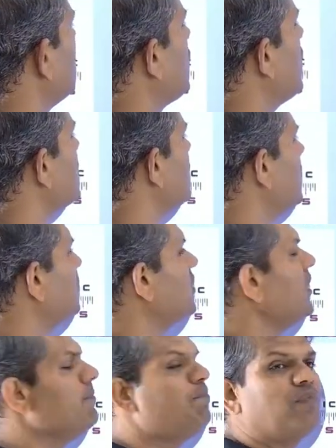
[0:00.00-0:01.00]
concepts
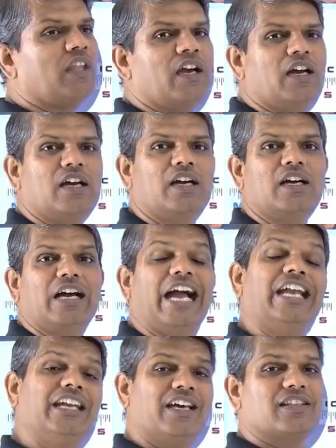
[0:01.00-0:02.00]

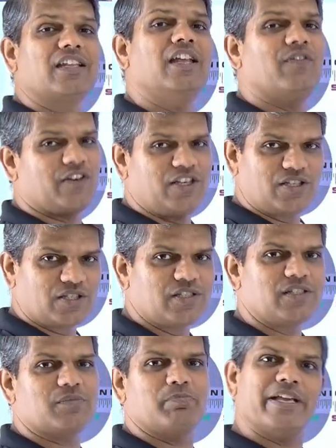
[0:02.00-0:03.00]
and the
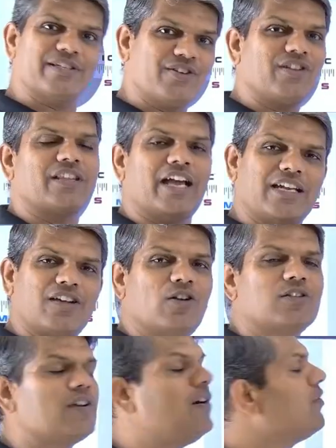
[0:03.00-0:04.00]
definitions. Based on that
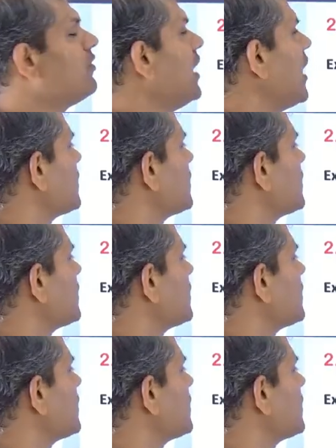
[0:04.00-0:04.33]
also we have